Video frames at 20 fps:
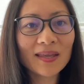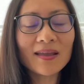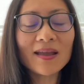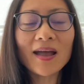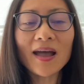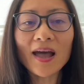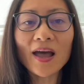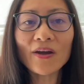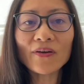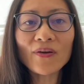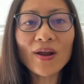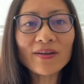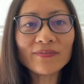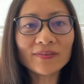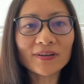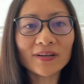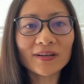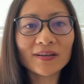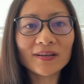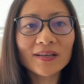
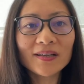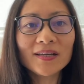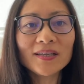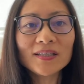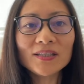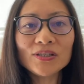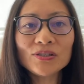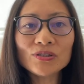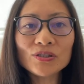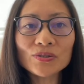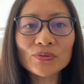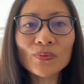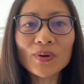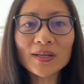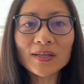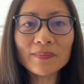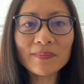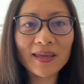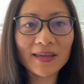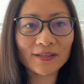However, you do want
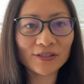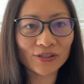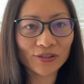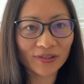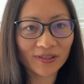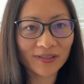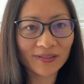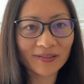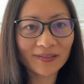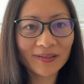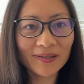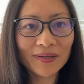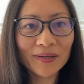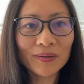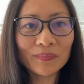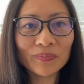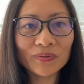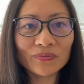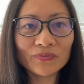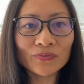to make sure
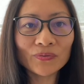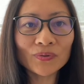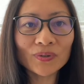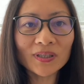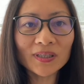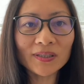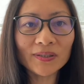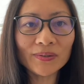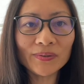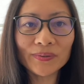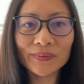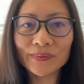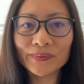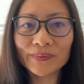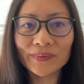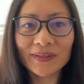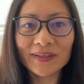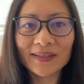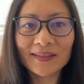before you